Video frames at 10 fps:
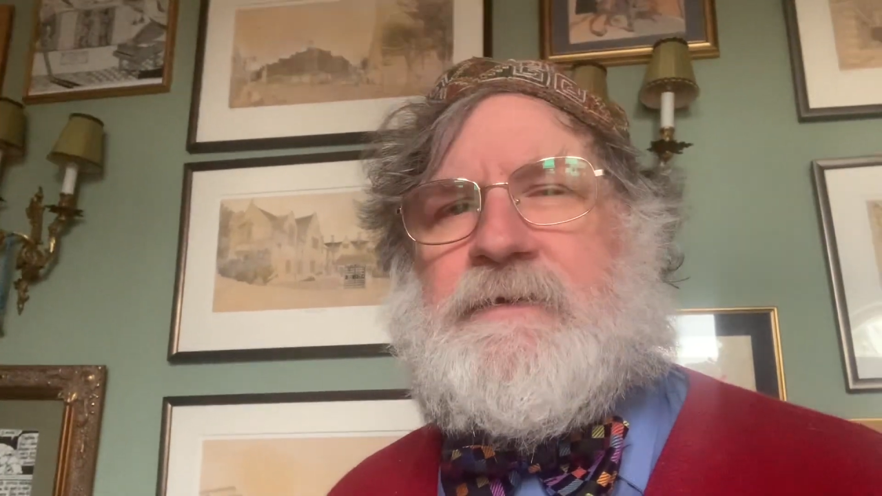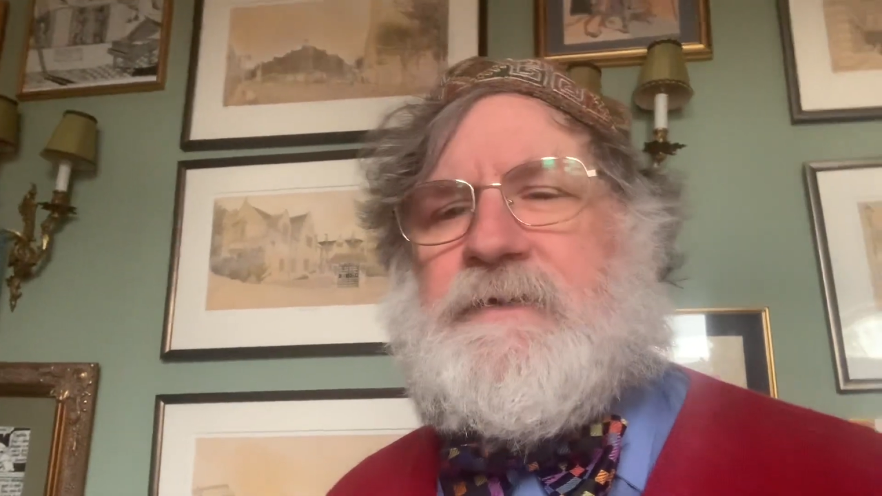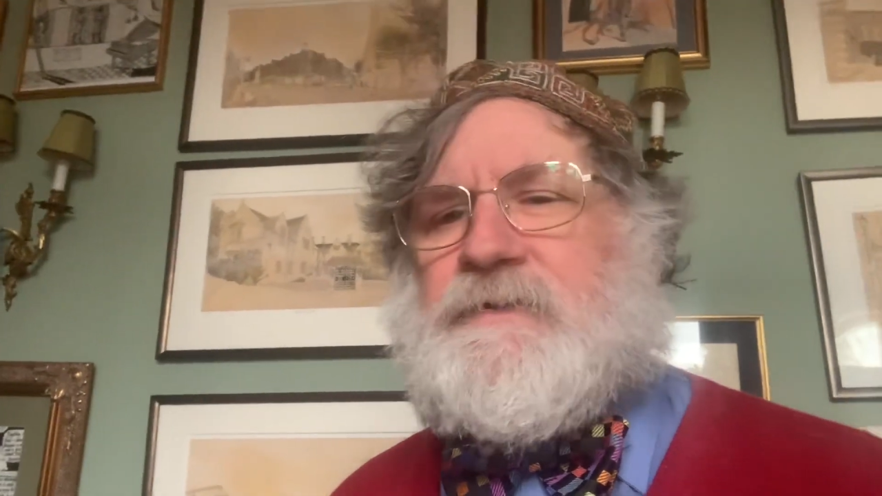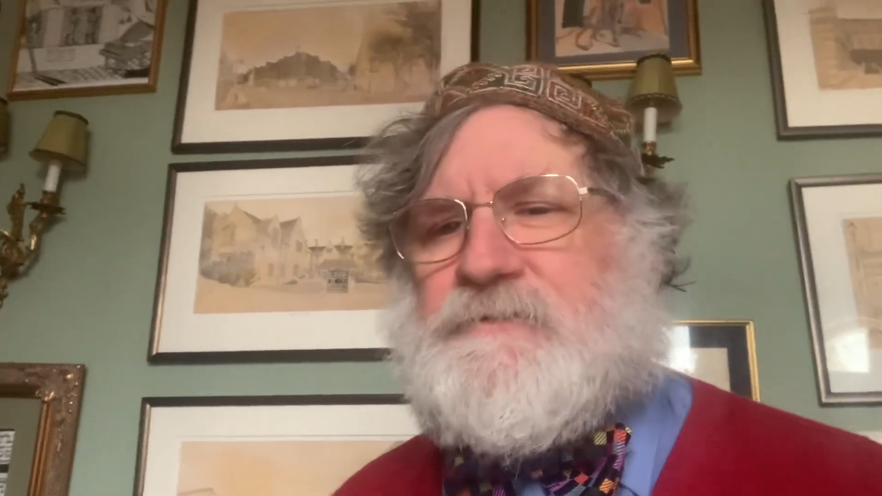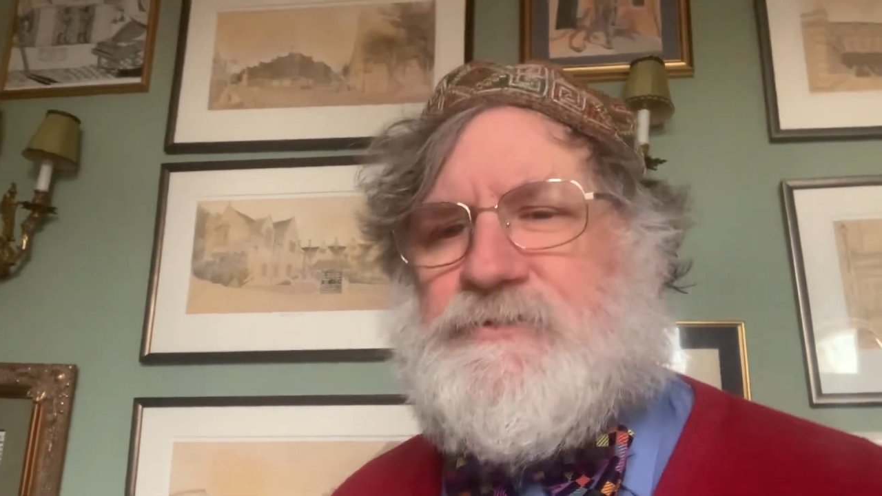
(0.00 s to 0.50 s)

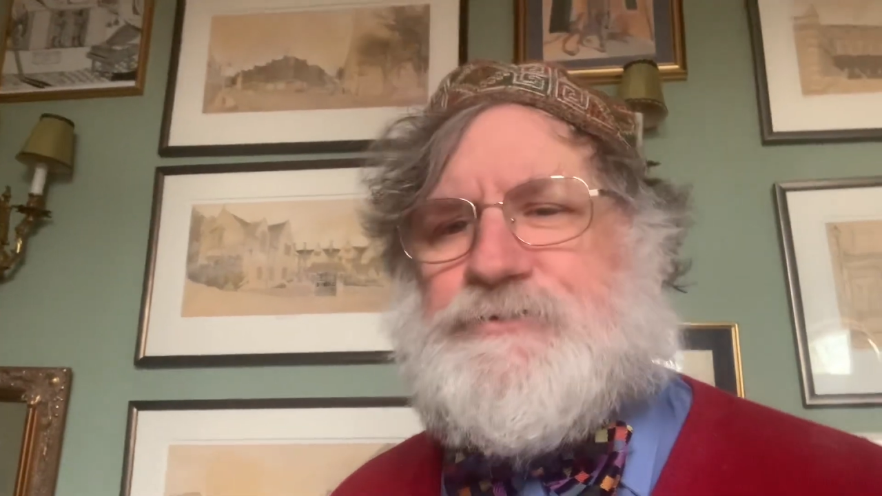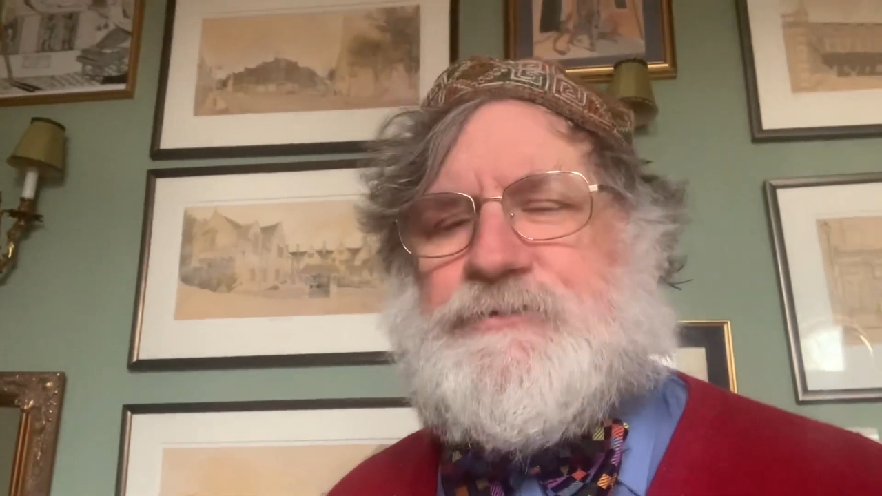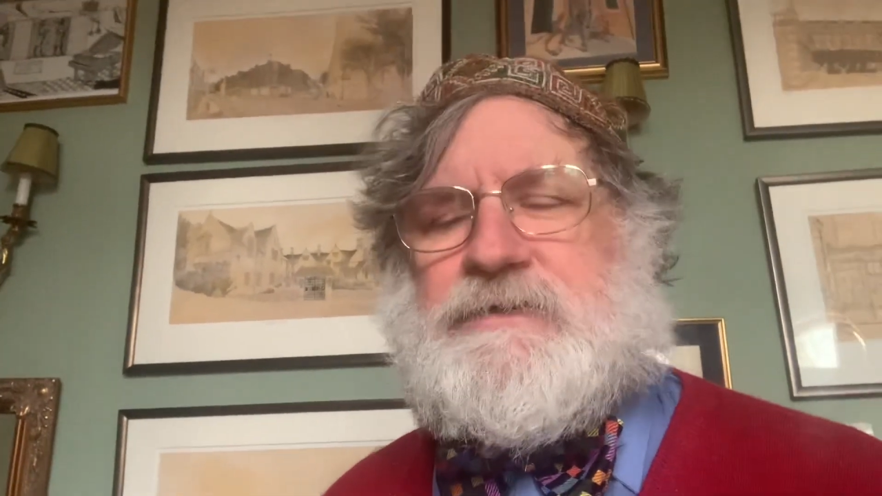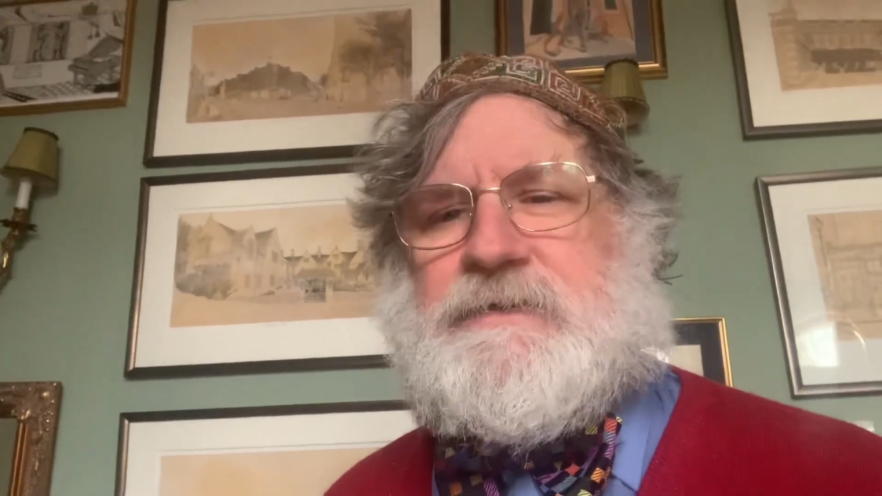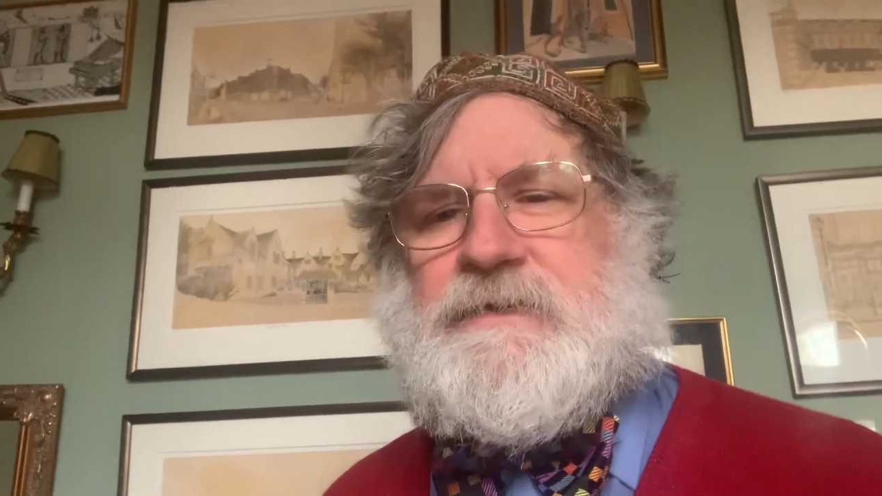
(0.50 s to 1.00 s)

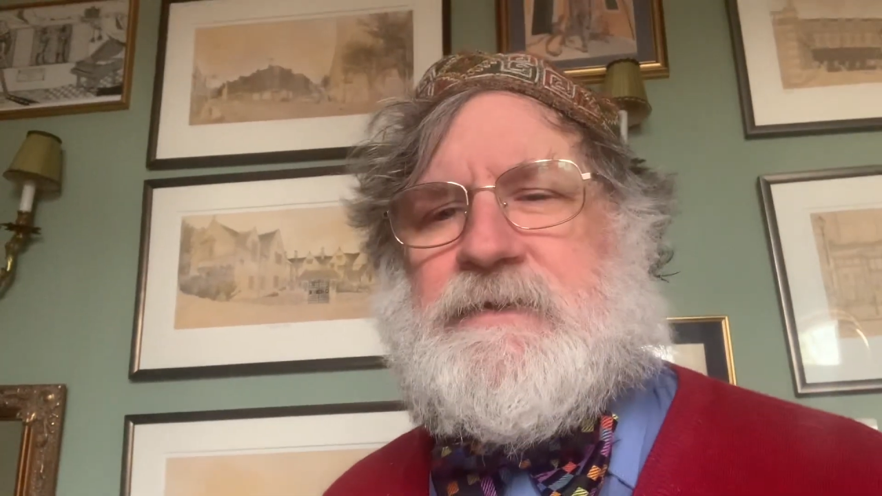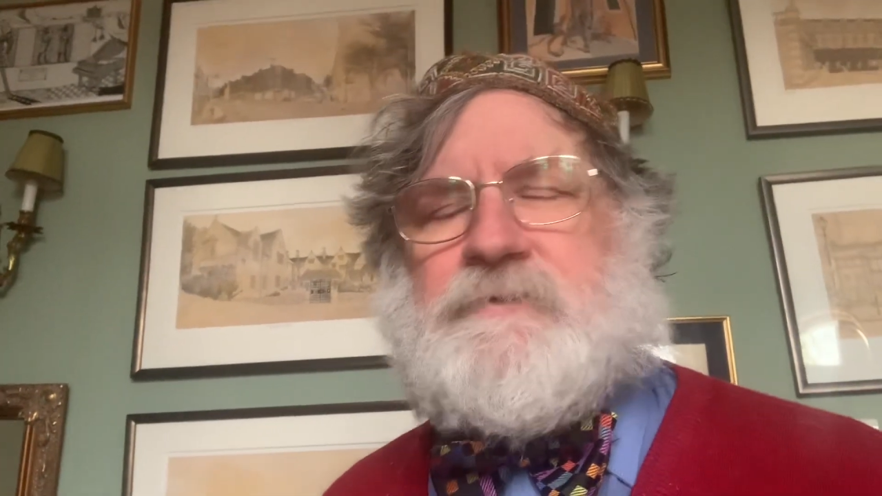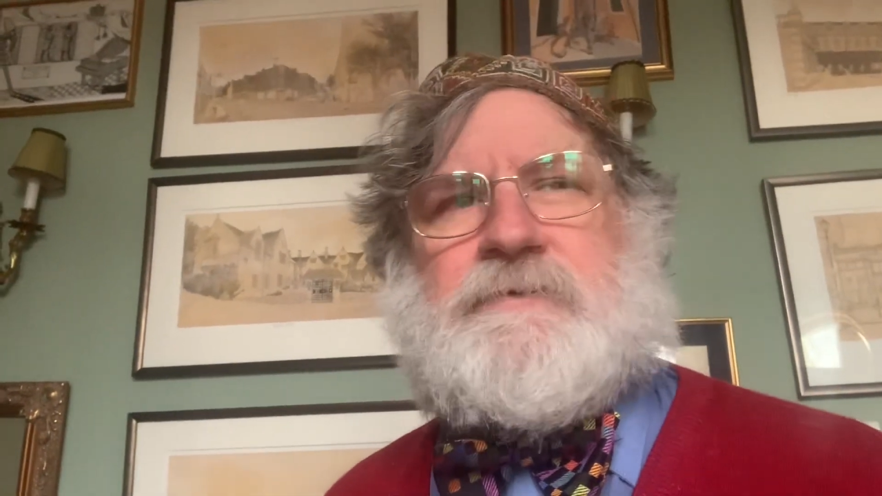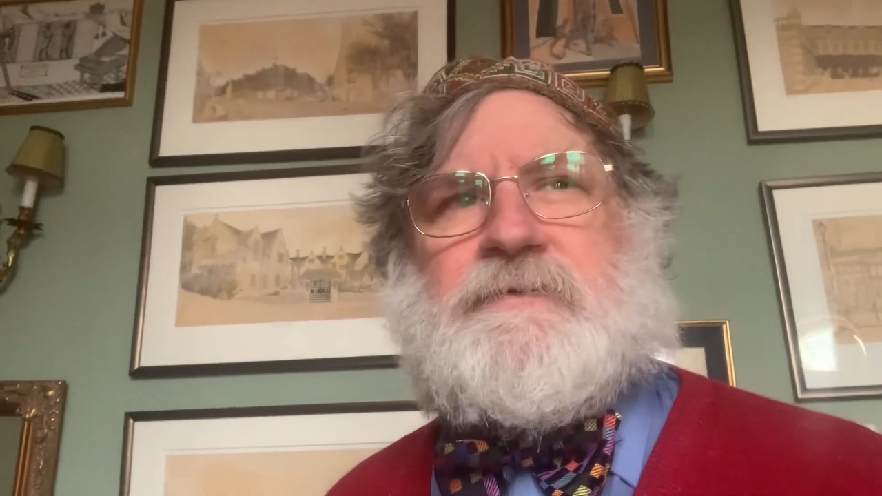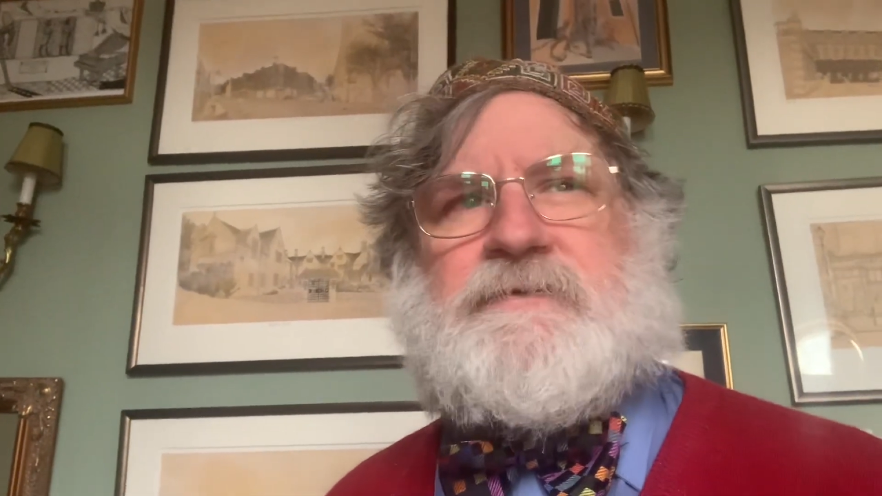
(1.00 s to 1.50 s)
intrigue
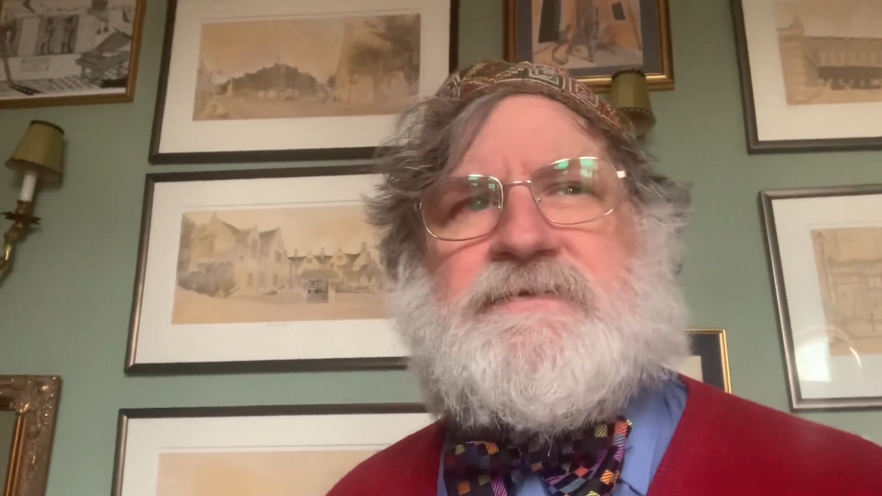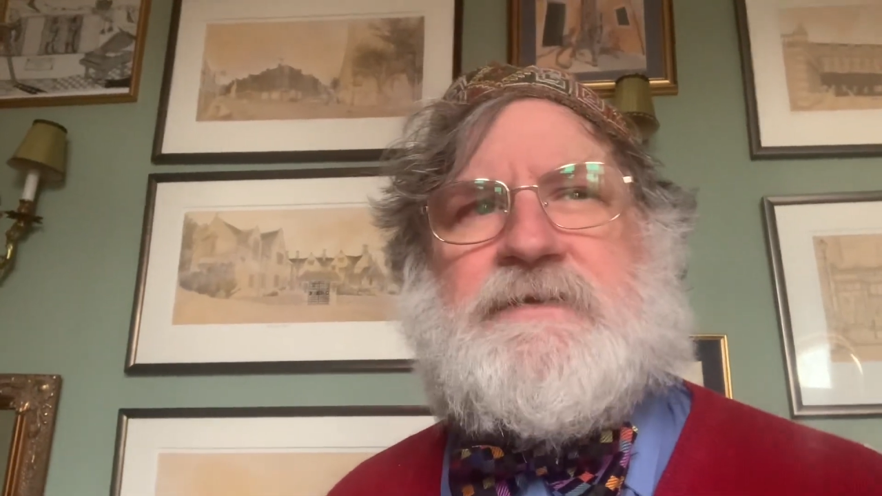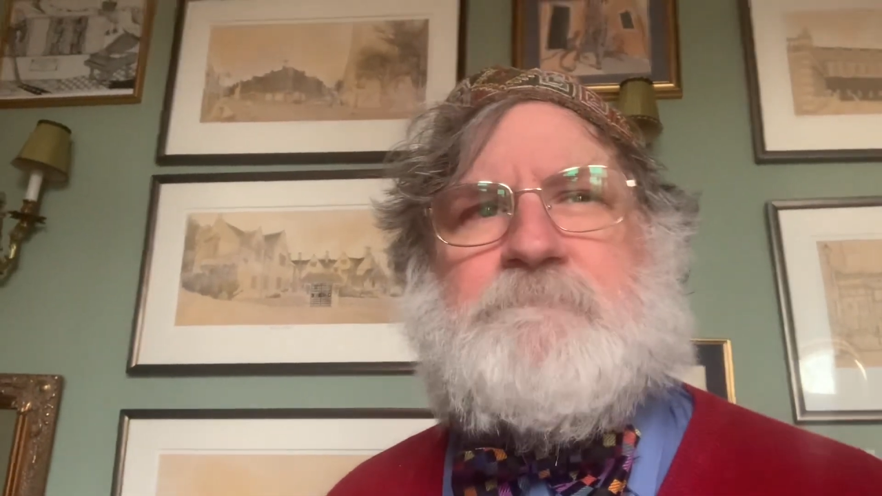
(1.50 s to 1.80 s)
and